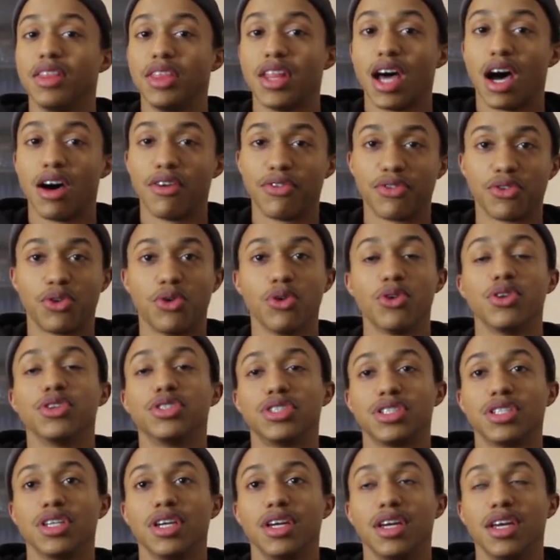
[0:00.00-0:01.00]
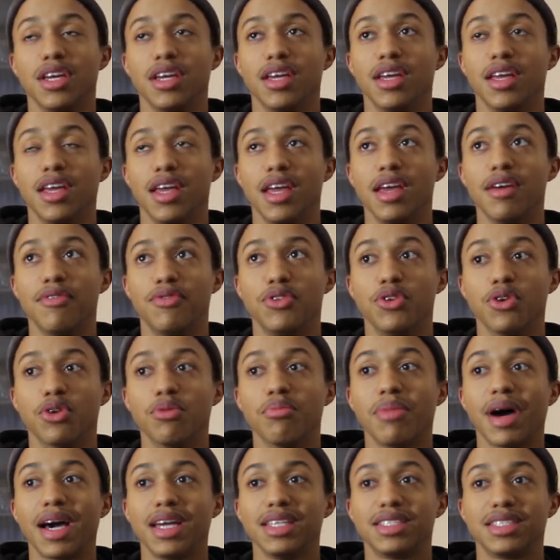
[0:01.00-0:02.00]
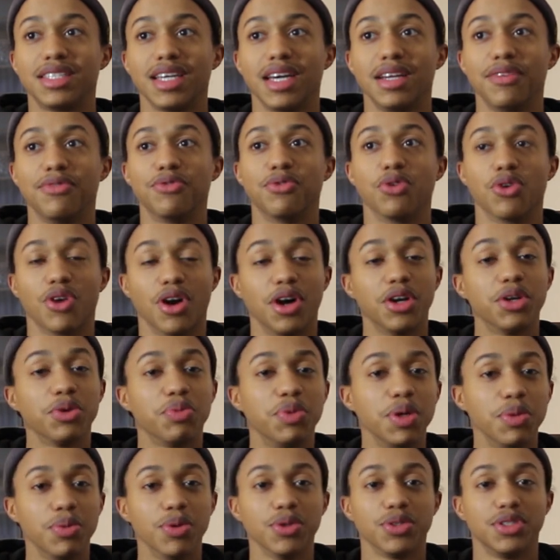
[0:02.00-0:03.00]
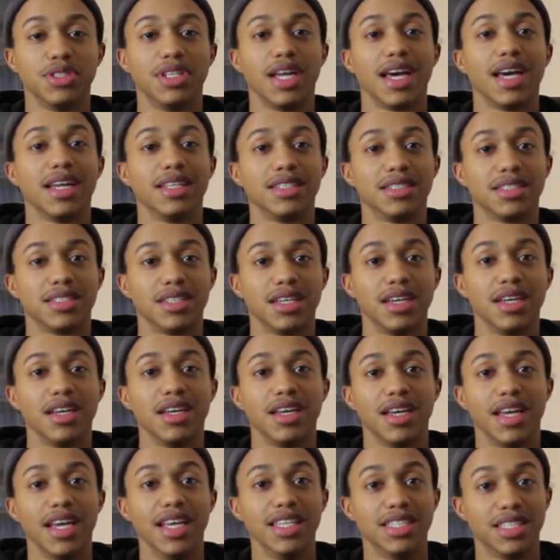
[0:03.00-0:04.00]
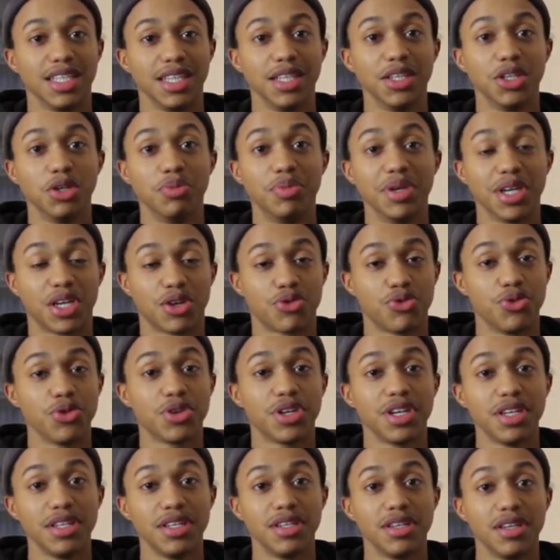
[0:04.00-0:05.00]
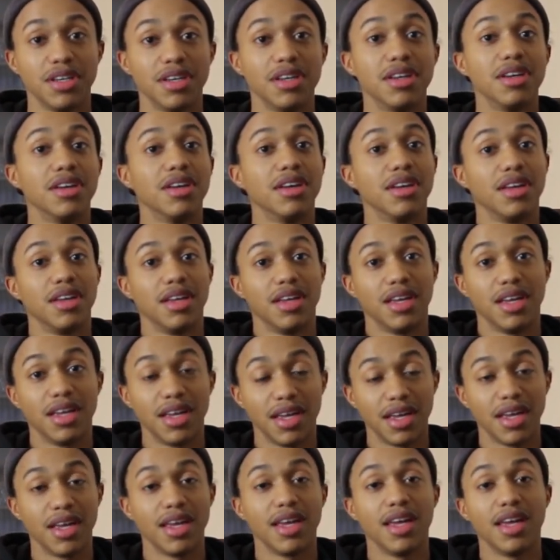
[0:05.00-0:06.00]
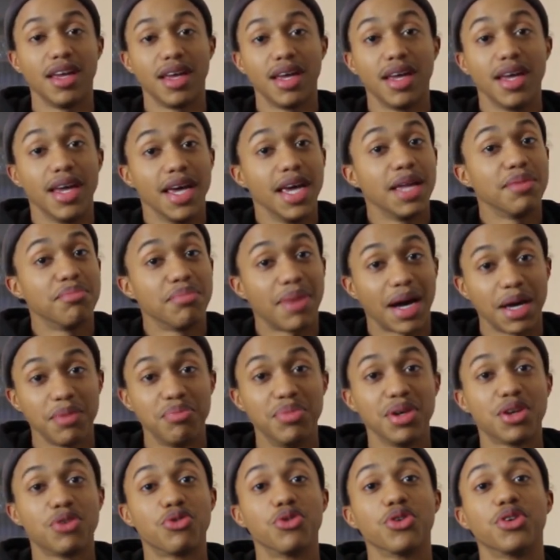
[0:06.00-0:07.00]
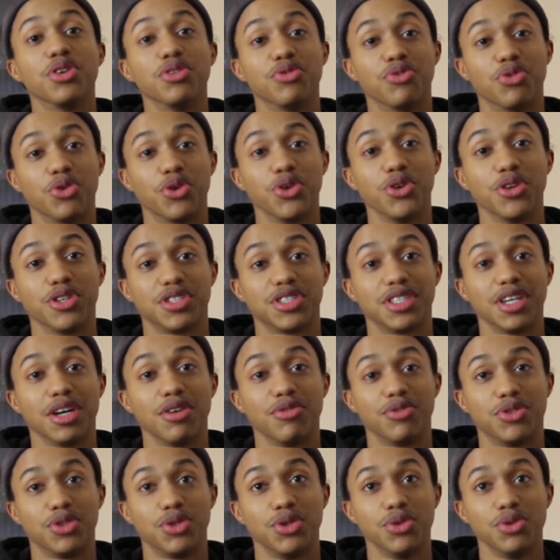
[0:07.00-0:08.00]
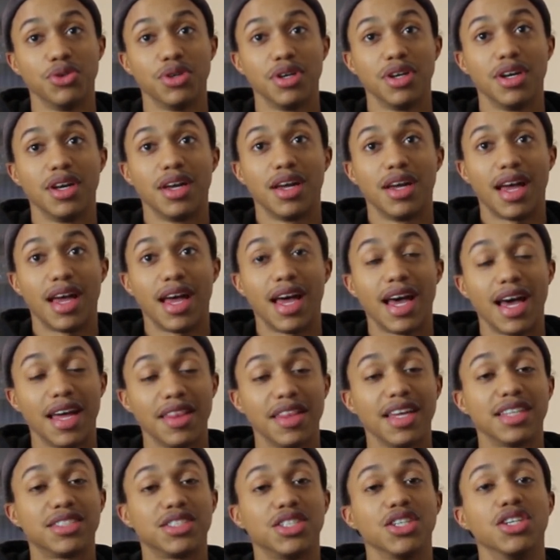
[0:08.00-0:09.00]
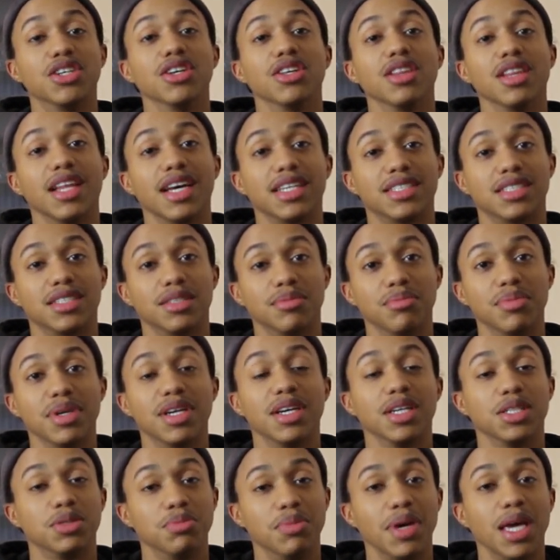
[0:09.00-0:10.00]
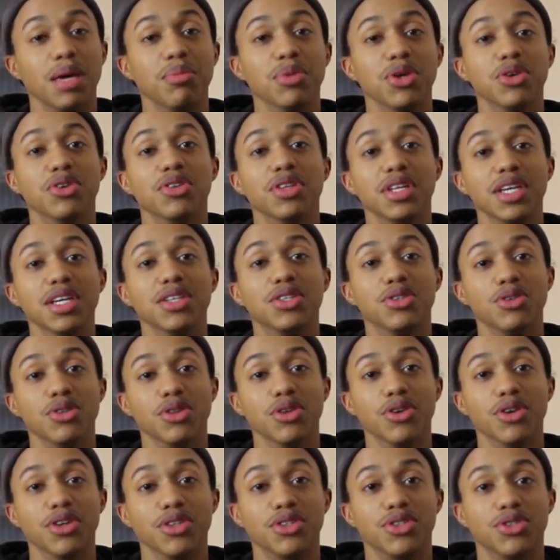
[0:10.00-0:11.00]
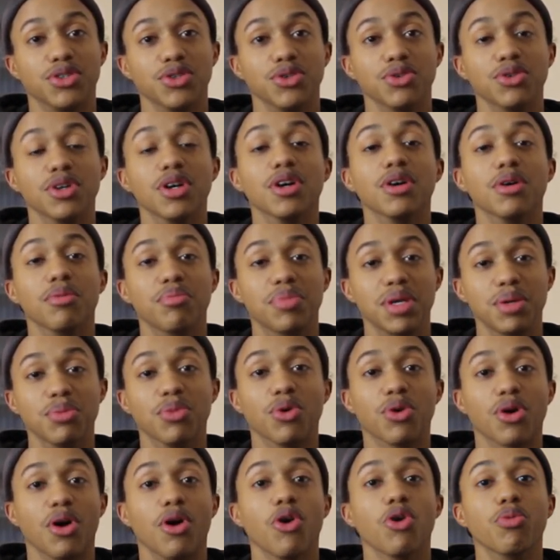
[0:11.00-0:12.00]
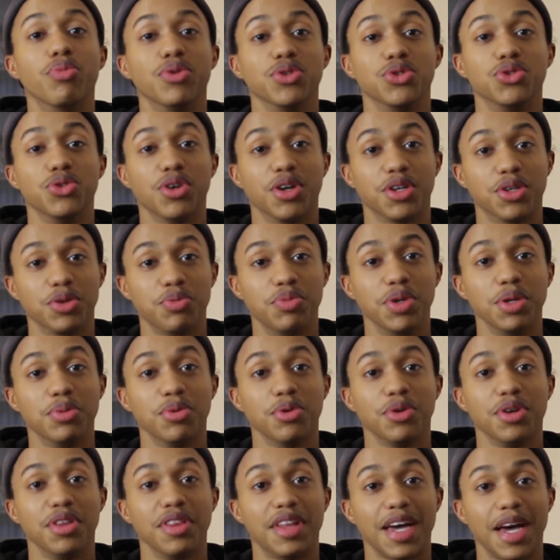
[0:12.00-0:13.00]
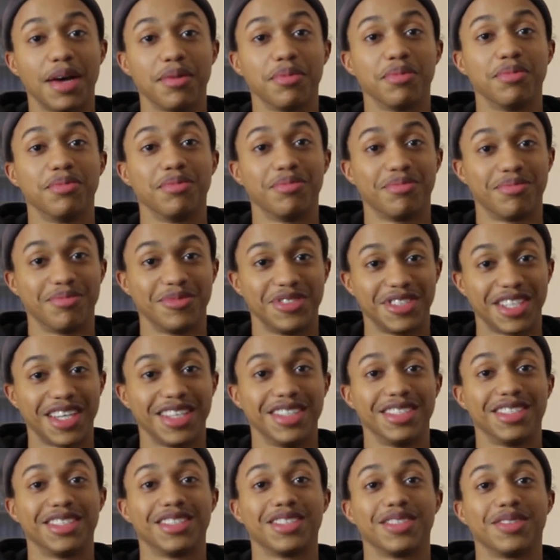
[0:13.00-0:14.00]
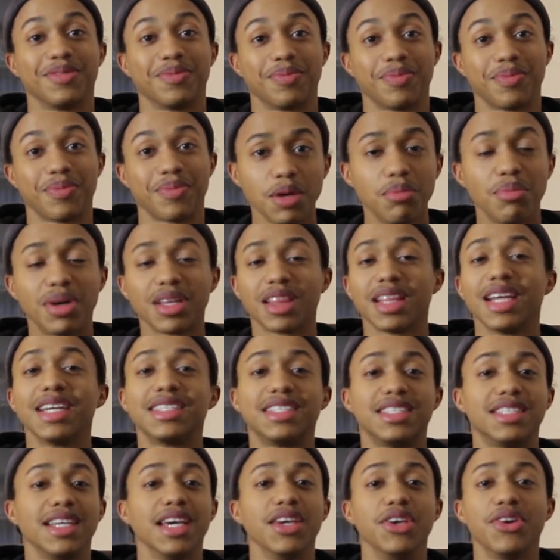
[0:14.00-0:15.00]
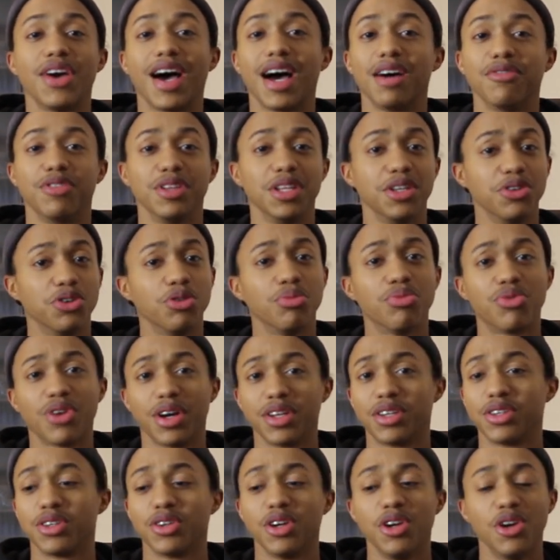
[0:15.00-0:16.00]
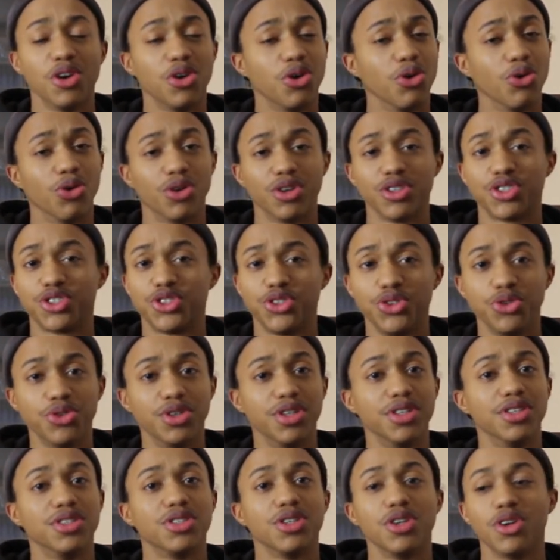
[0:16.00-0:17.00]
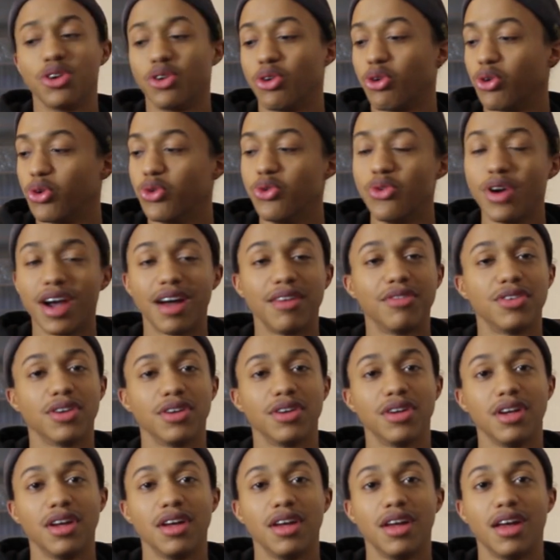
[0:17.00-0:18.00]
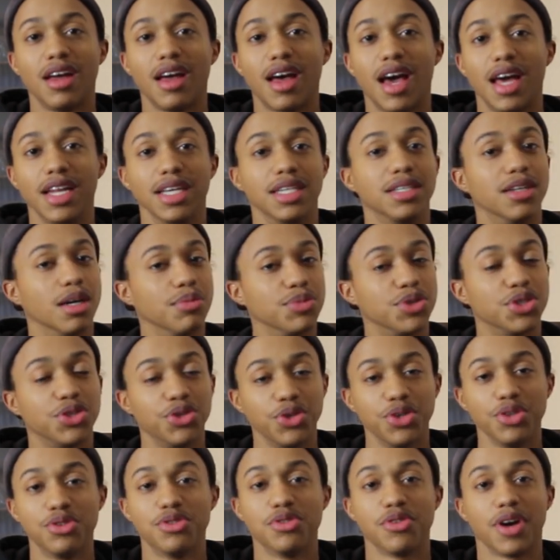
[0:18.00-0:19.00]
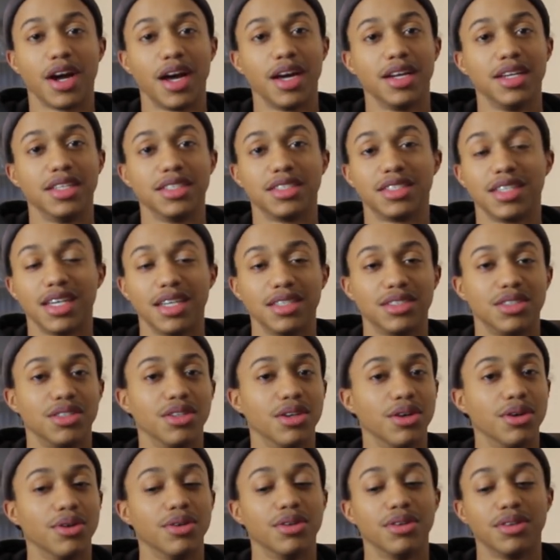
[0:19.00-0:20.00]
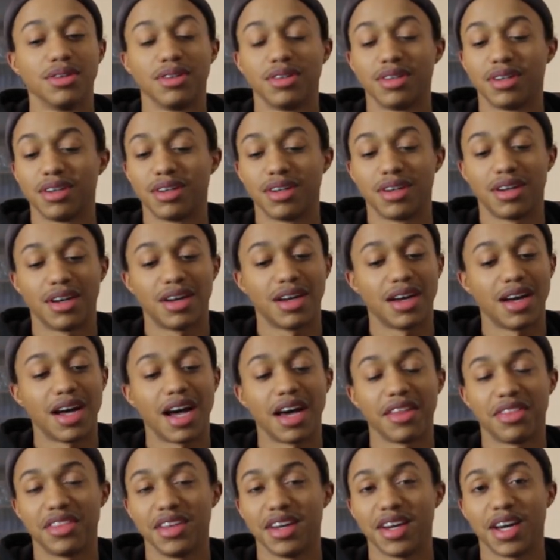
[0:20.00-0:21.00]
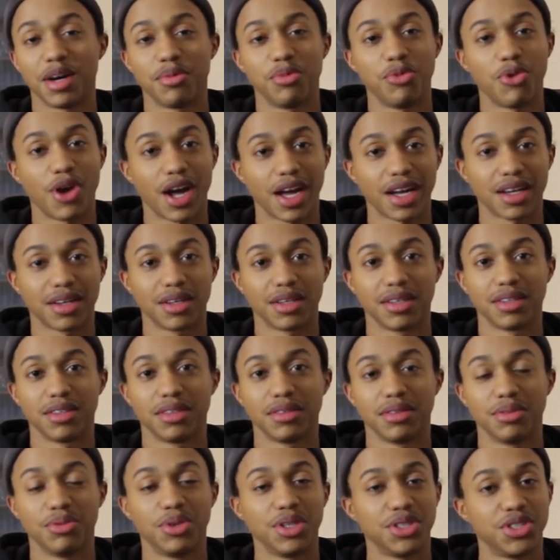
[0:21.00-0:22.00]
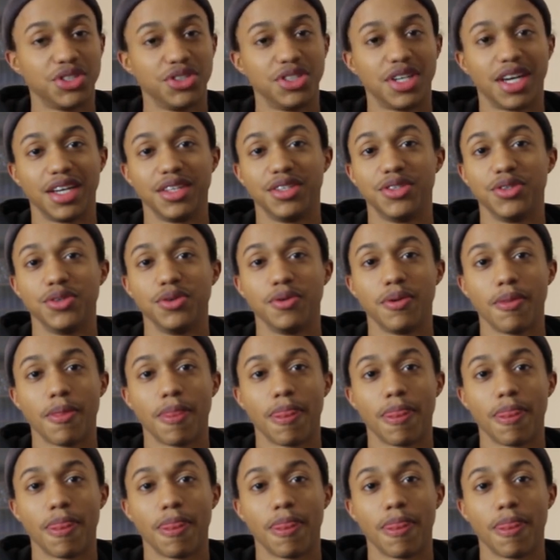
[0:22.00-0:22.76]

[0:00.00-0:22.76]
Now, of course, if your mindset for other people's dance is a little bit crooked, it might be crooked for yourself too. And that's a good lesson because maybe you need to learn to be more open to other people in that sense. But let's say you have a little brother or a student or whoever, and he comes to you crying and says, yo, I think I'm whack. What should I do?